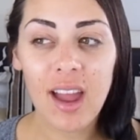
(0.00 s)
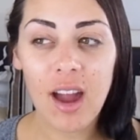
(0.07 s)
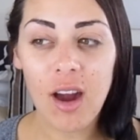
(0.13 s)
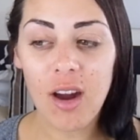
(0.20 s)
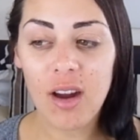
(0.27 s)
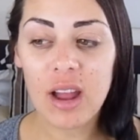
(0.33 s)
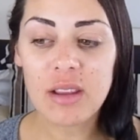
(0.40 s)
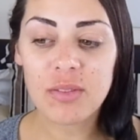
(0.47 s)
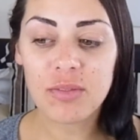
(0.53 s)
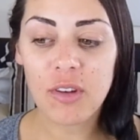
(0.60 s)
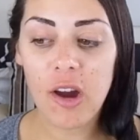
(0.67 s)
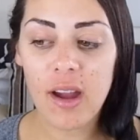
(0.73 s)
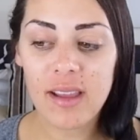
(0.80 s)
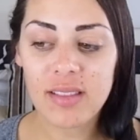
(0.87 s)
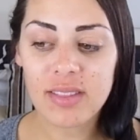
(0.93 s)
I
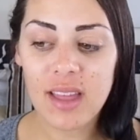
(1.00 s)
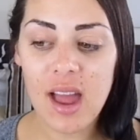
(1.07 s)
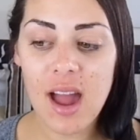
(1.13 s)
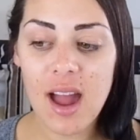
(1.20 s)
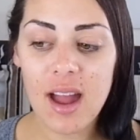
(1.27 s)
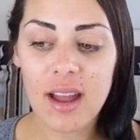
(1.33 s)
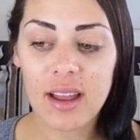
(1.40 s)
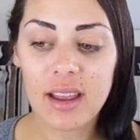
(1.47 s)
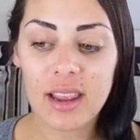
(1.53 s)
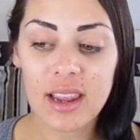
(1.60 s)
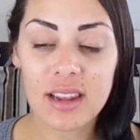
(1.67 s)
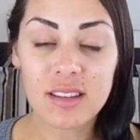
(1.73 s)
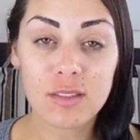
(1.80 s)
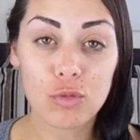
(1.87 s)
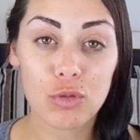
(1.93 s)
find that
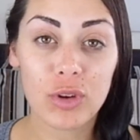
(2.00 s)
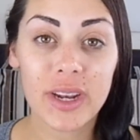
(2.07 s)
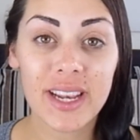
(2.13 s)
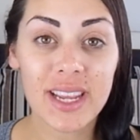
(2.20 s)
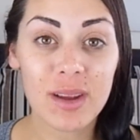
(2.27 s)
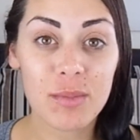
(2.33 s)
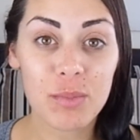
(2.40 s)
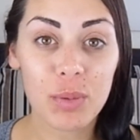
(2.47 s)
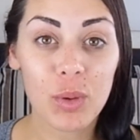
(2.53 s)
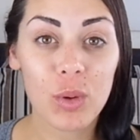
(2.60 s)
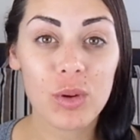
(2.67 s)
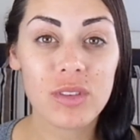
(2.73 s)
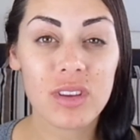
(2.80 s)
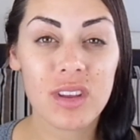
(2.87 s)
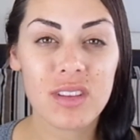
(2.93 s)
it's really
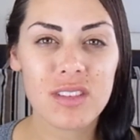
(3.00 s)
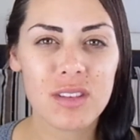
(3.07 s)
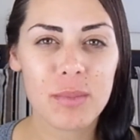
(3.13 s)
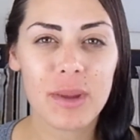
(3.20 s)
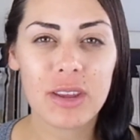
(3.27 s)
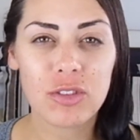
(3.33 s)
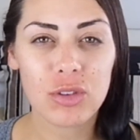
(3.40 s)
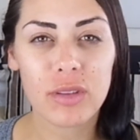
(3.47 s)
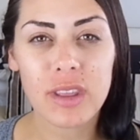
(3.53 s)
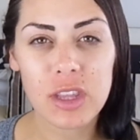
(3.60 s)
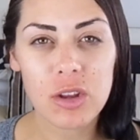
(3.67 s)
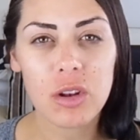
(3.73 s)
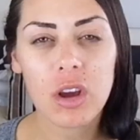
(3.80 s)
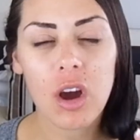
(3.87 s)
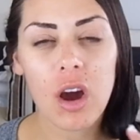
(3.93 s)
important to make sure that
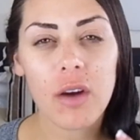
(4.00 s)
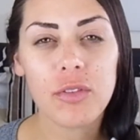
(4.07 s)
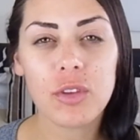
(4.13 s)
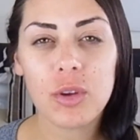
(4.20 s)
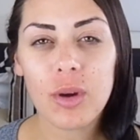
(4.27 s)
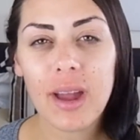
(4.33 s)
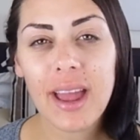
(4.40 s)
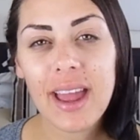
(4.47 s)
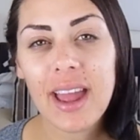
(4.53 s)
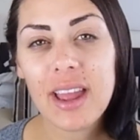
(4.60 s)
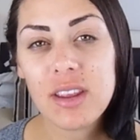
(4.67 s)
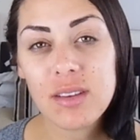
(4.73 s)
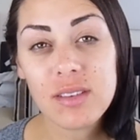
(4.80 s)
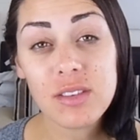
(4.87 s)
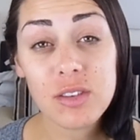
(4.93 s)
you look after your hair
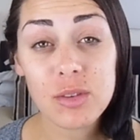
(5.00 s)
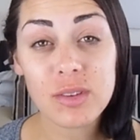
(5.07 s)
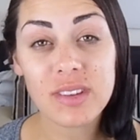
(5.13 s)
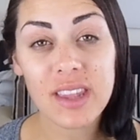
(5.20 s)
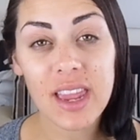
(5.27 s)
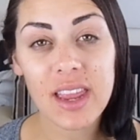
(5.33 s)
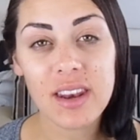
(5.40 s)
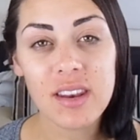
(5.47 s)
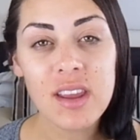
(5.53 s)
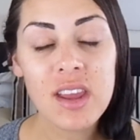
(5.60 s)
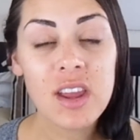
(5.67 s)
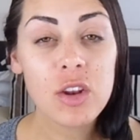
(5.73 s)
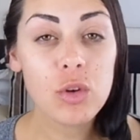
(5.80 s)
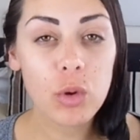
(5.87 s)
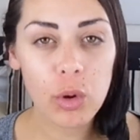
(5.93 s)
and your skin,
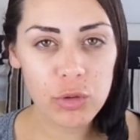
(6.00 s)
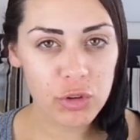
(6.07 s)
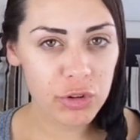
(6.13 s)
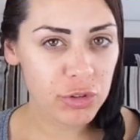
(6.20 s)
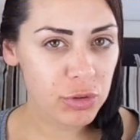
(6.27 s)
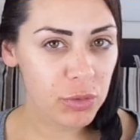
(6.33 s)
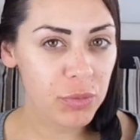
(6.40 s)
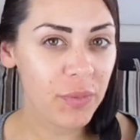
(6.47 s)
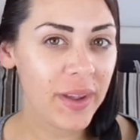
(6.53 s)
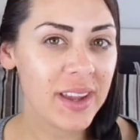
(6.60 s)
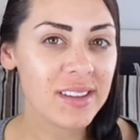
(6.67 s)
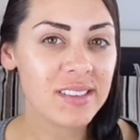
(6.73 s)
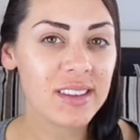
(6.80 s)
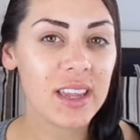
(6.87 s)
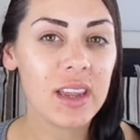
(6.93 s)
not just your
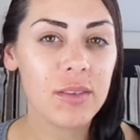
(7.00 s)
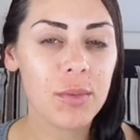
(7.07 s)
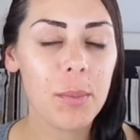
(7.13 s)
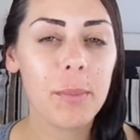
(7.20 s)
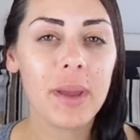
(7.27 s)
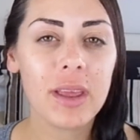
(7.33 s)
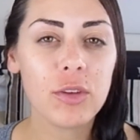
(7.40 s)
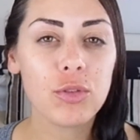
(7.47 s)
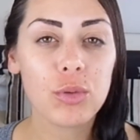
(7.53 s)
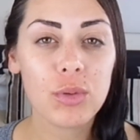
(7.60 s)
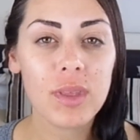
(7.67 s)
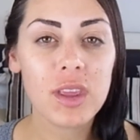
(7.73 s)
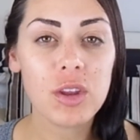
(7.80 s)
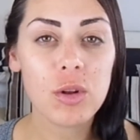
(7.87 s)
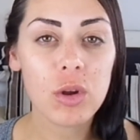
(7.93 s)
face even, make sure
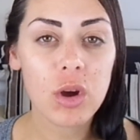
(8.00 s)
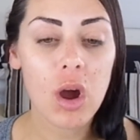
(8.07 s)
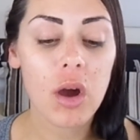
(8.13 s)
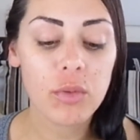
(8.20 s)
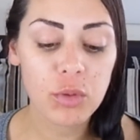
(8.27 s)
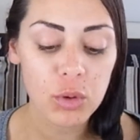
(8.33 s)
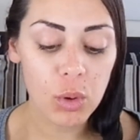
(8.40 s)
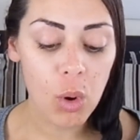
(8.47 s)
that you look after your